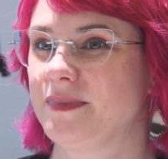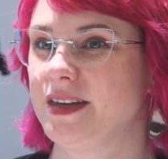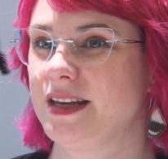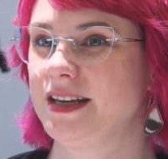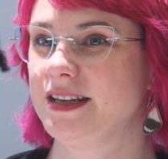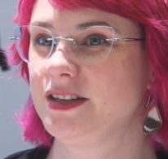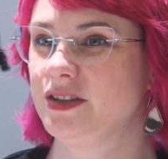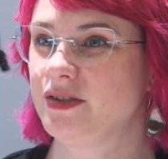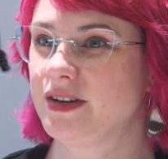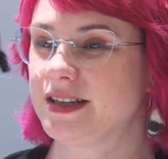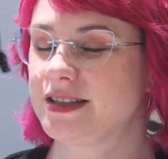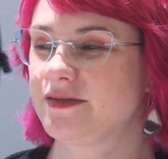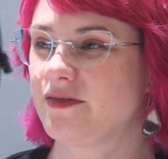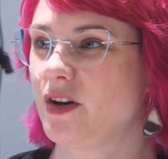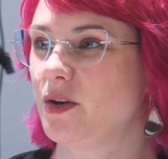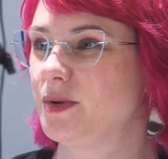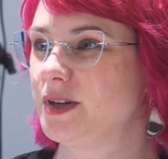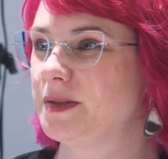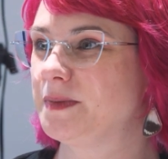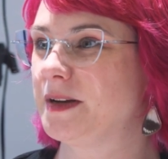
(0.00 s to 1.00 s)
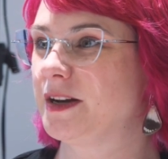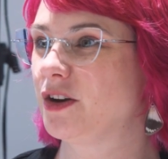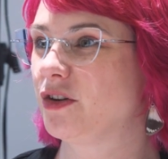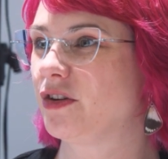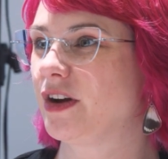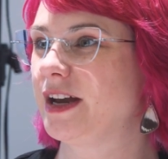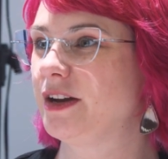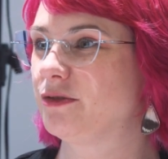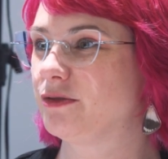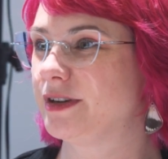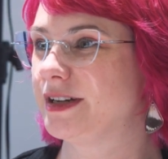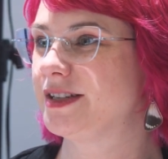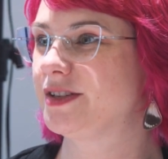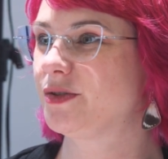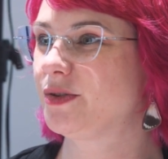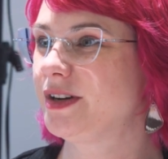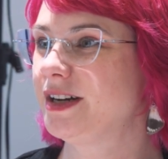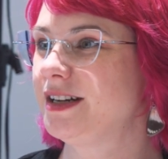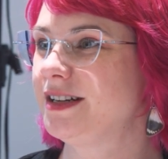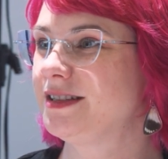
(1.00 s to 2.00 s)
you guys have always been a great
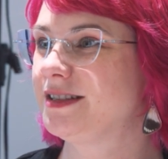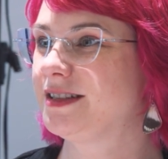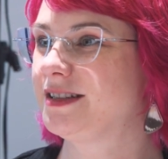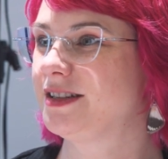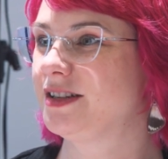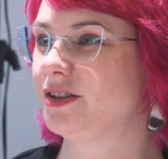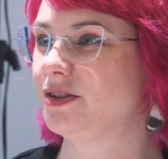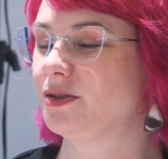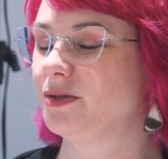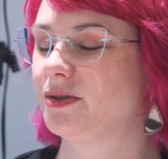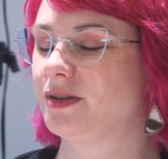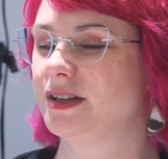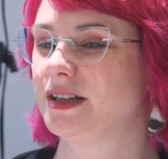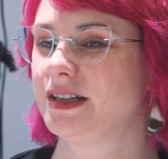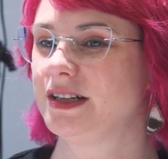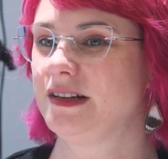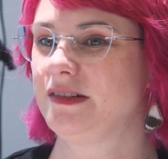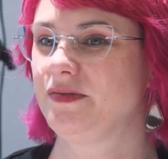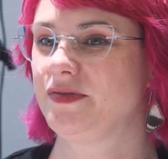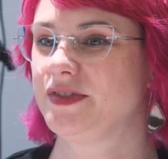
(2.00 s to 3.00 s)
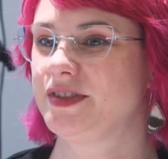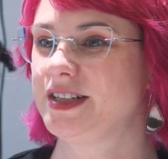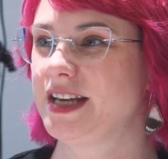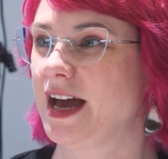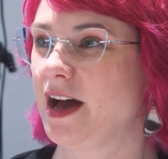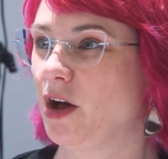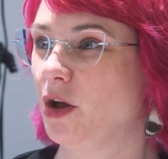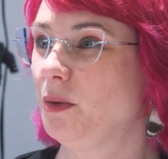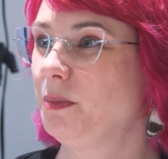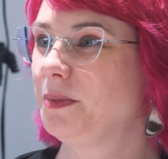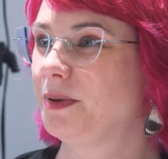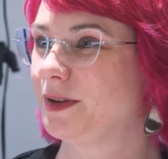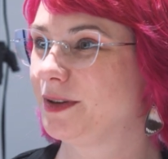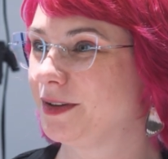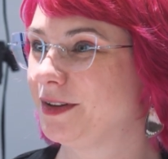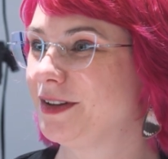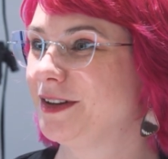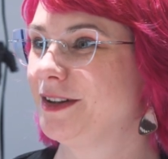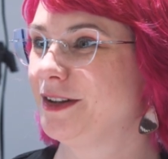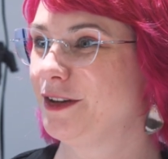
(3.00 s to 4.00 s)
resource to help
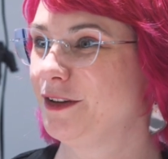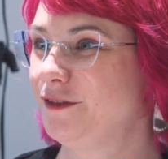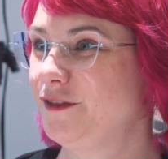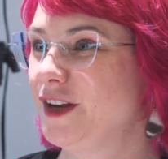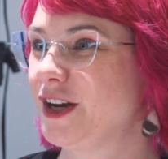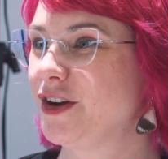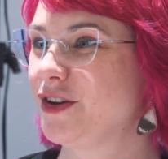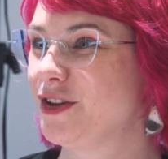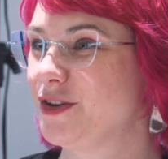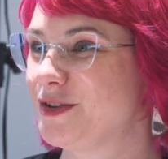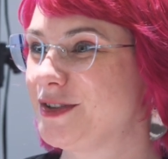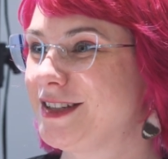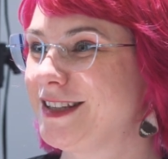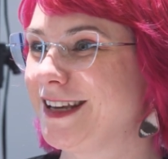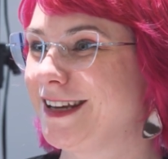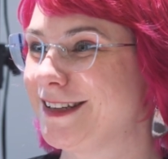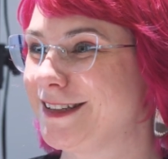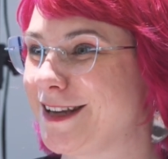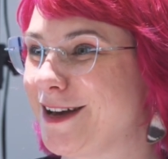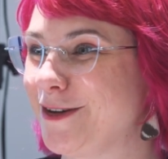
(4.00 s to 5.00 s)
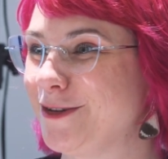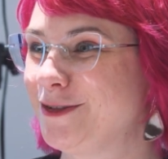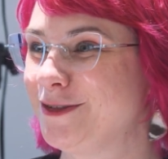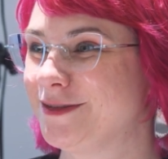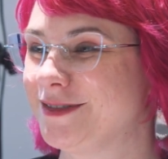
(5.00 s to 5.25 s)
figure those things out.